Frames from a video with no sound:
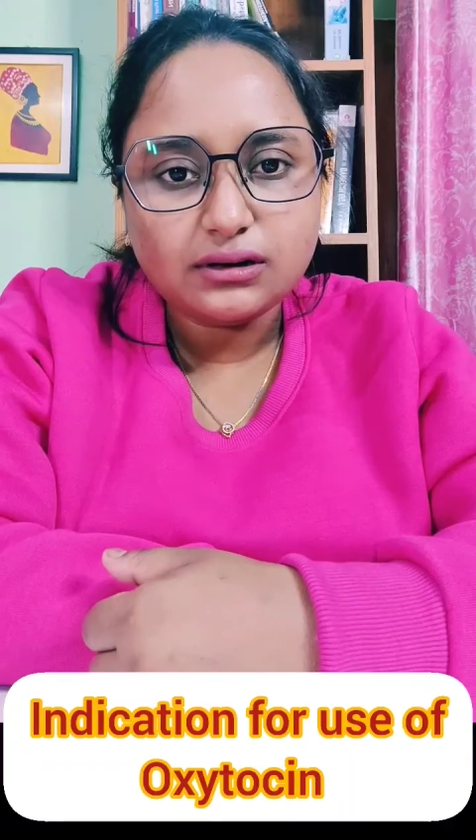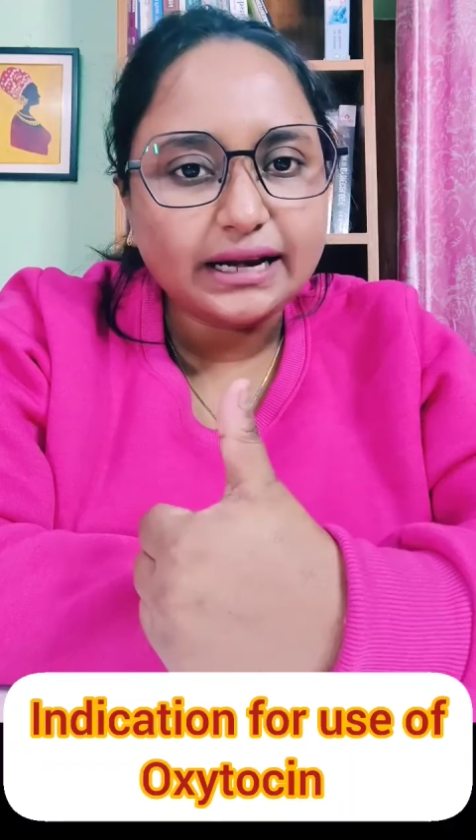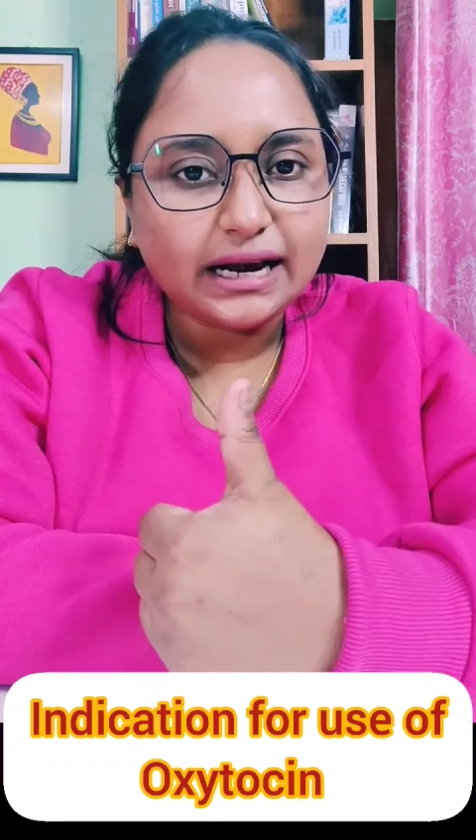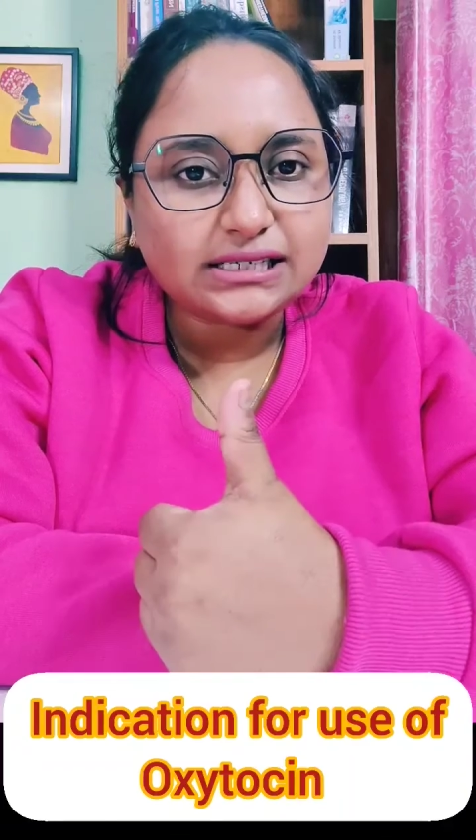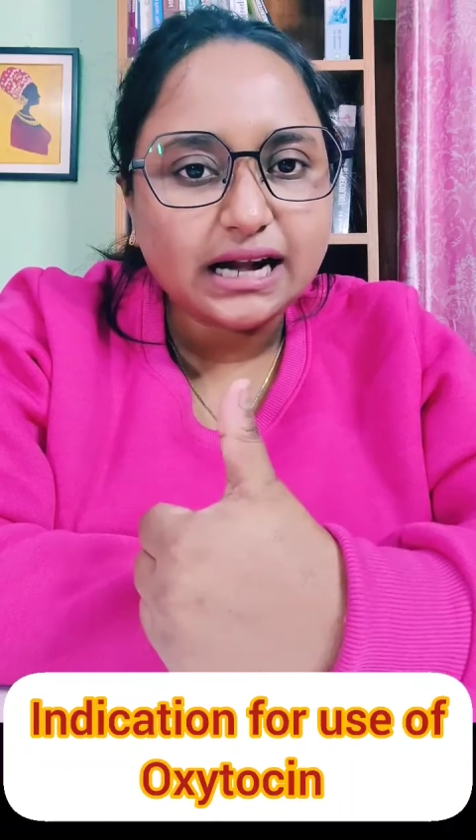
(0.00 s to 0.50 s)

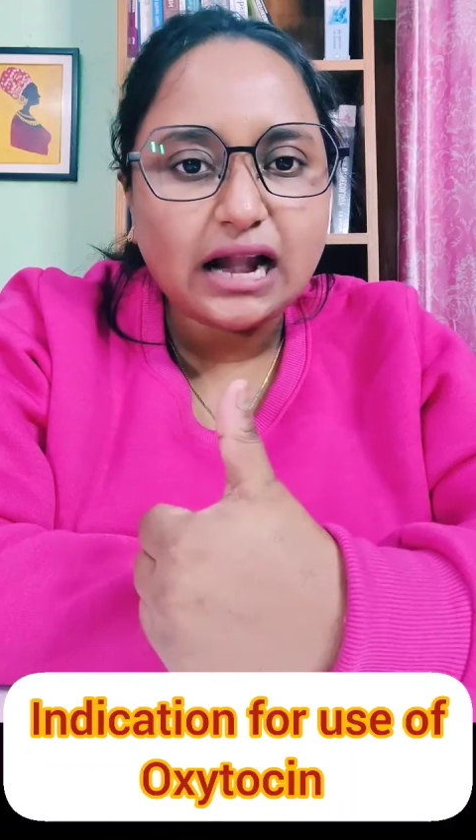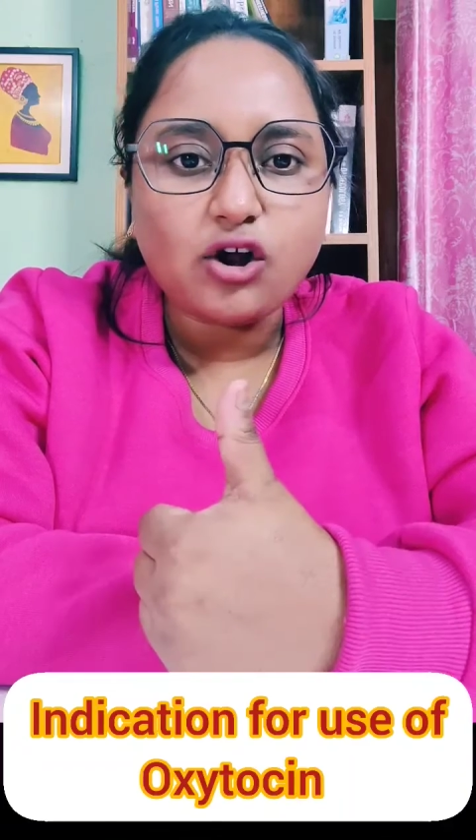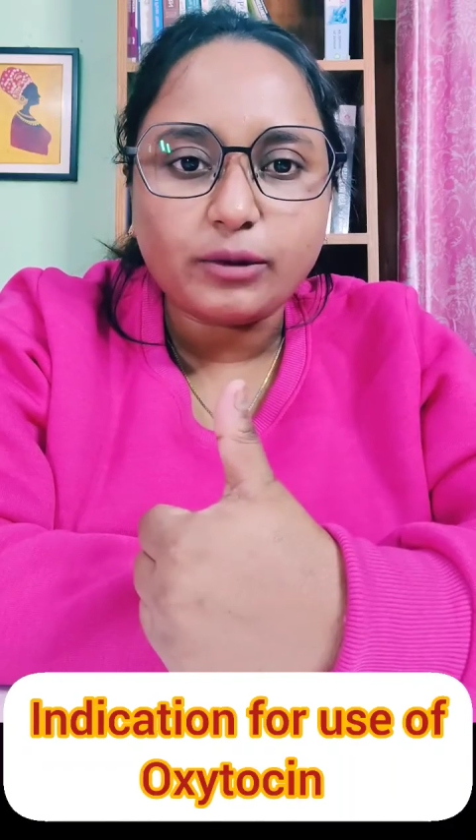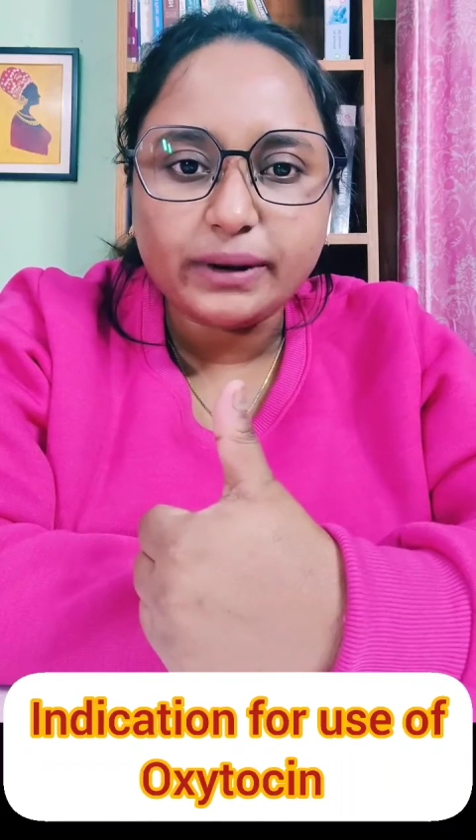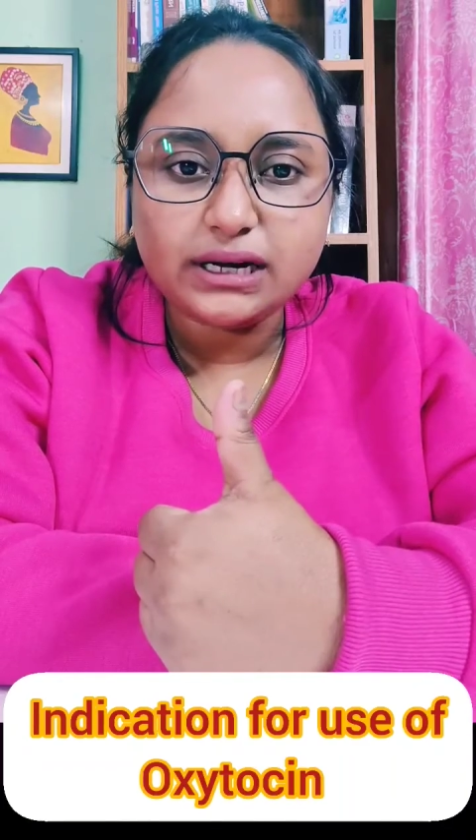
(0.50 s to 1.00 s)
induction
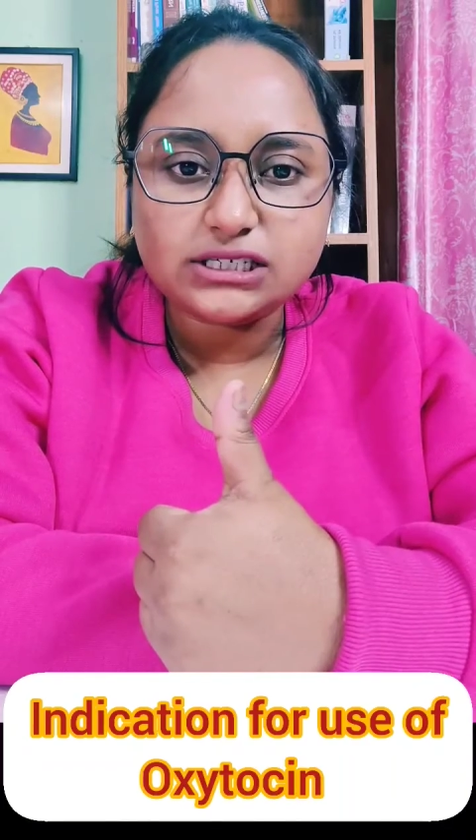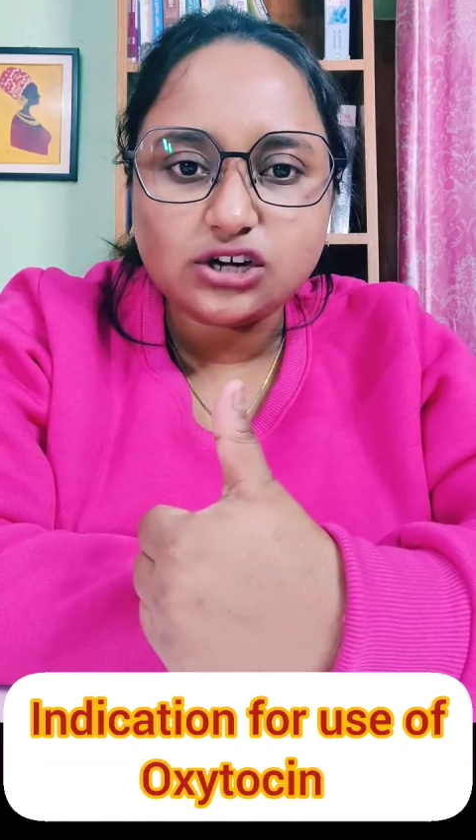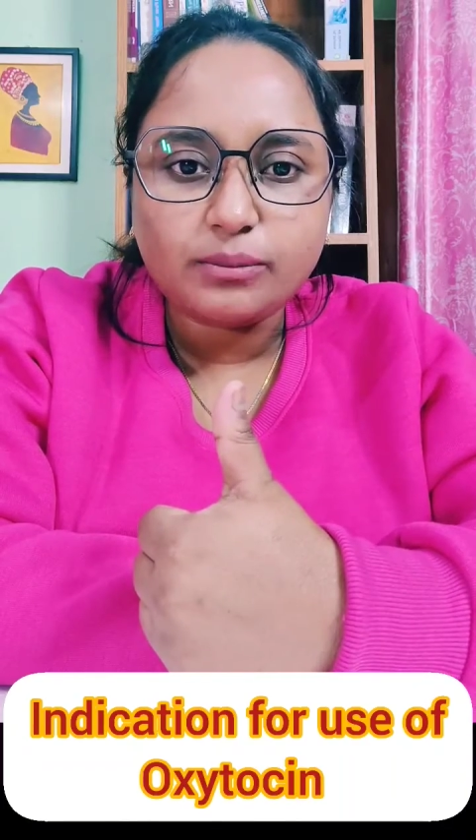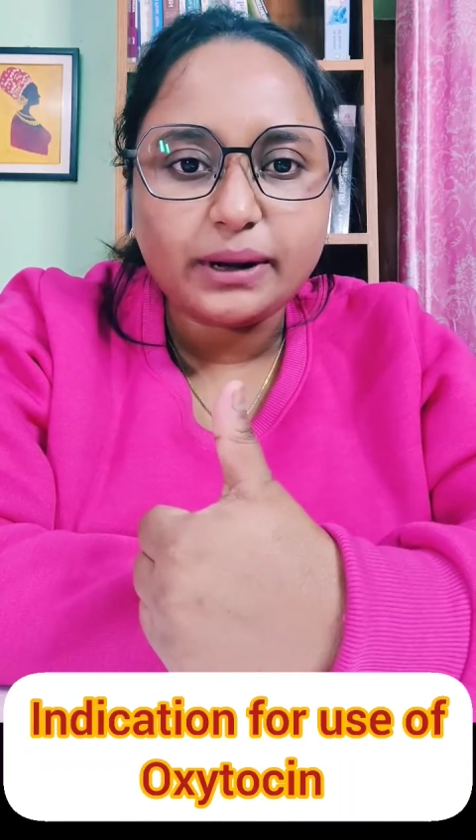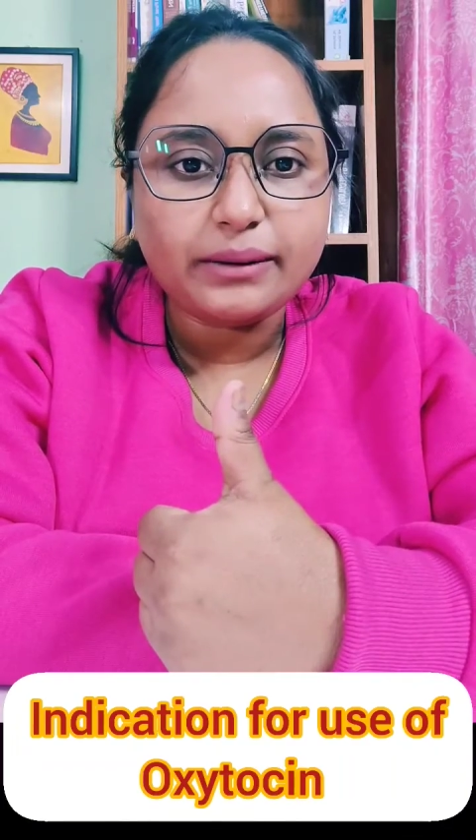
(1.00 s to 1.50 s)
and
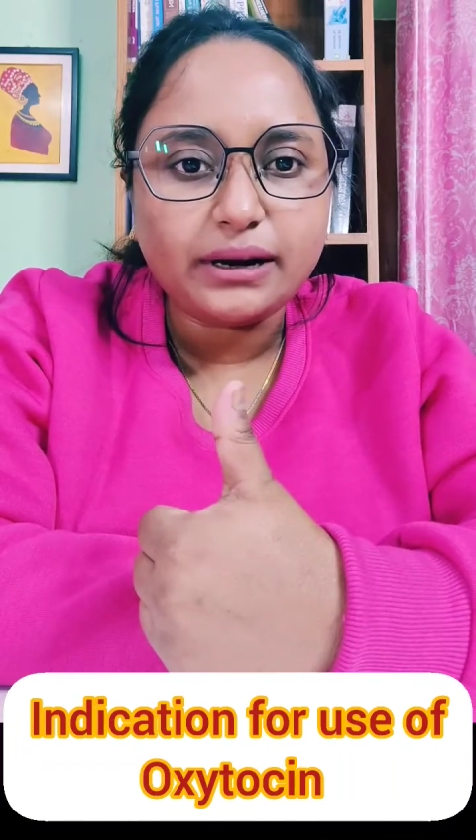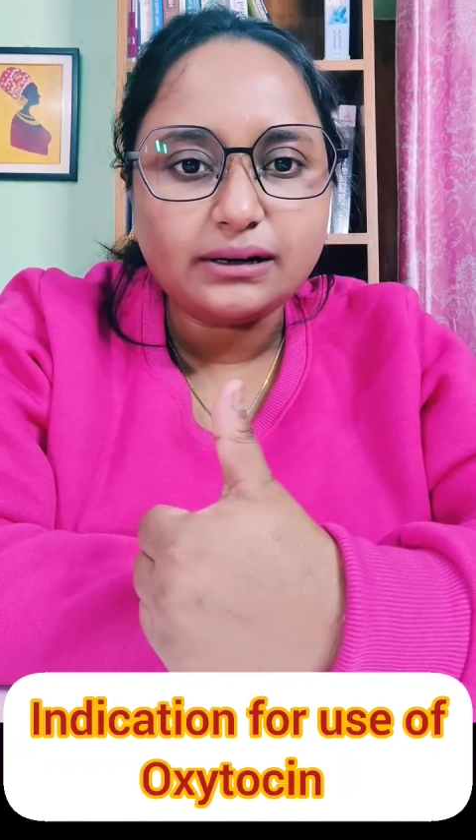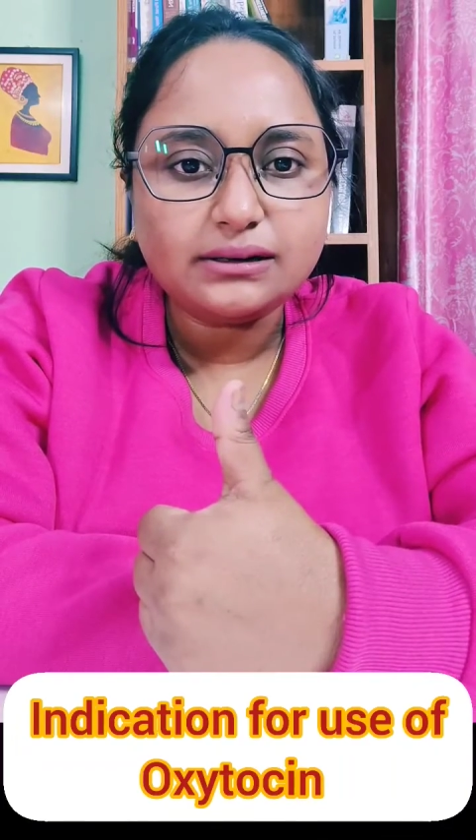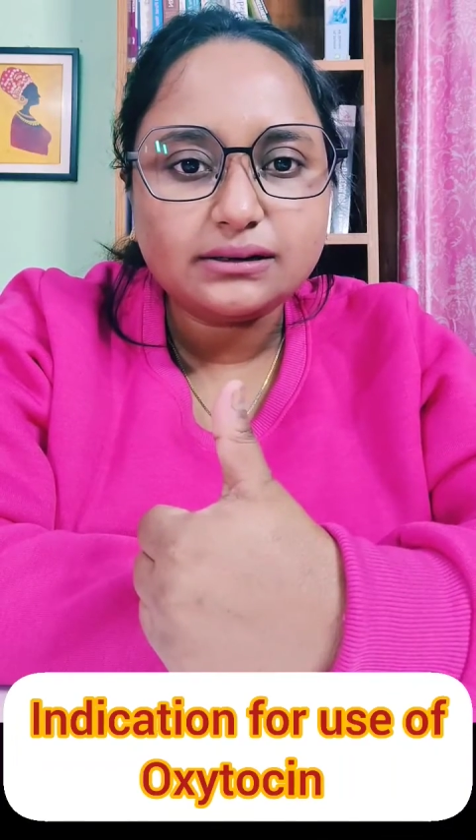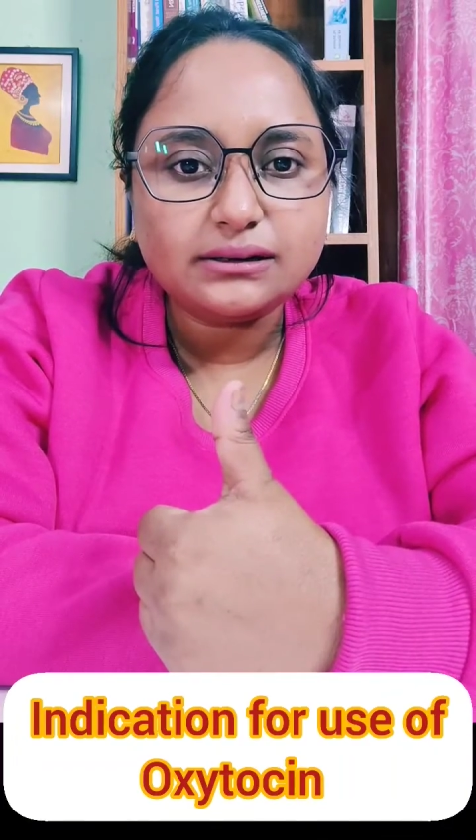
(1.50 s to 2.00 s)
augmentation of labor.